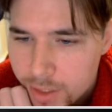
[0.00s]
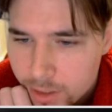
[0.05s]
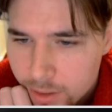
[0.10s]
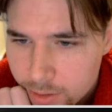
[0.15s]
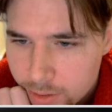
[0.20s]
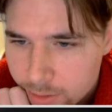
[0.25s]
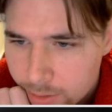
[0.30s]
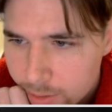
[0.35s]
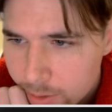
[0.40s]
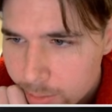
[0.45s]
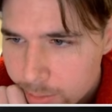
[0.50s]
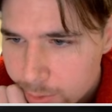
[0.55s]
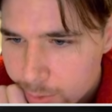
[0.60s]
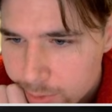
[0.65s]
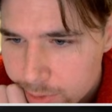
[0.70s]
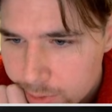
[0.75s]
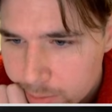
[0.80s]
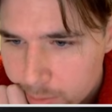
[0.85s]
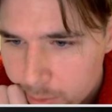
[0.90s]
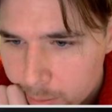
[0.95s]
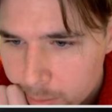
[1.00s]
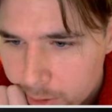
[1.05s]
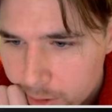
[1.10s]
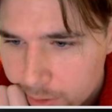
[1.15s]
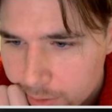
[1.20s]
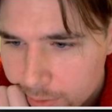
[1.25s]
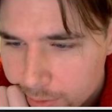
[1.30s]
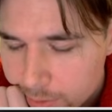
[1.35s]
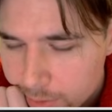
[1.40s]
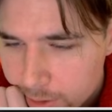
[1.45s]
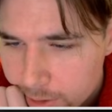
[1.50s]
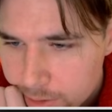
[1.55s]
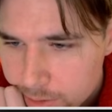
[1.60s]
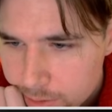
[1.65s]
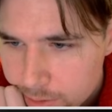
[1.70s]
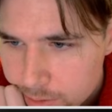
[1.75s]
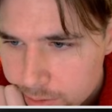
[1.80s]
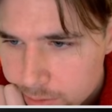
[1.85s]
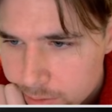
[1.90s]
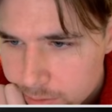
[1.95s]
also comes with some immediate
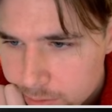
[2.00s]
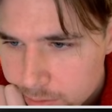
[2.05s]
threats.